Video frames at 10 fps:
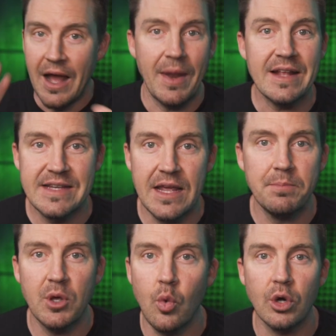I'm not
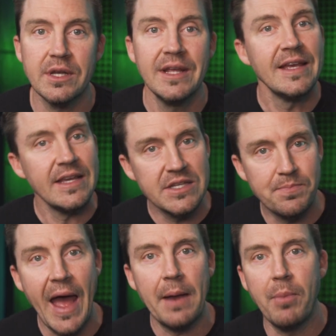saying Bitwarden is
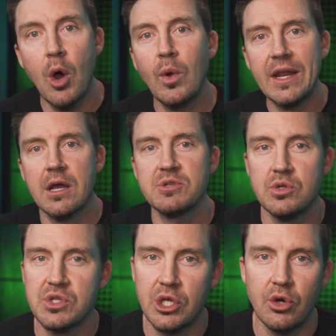bad, but when it comes
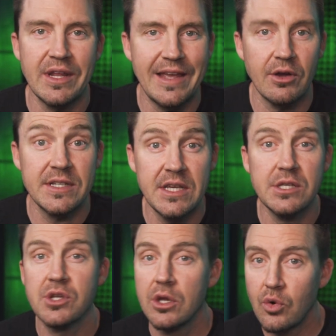to security
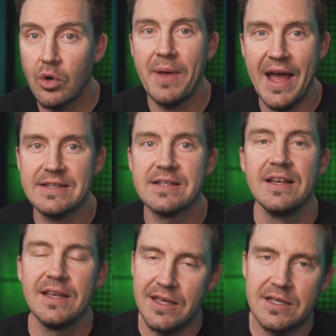guarantees, NordPass
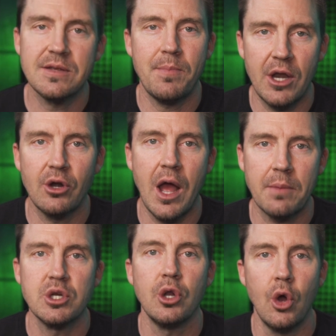is a better
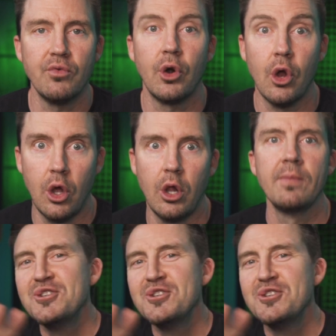option overall.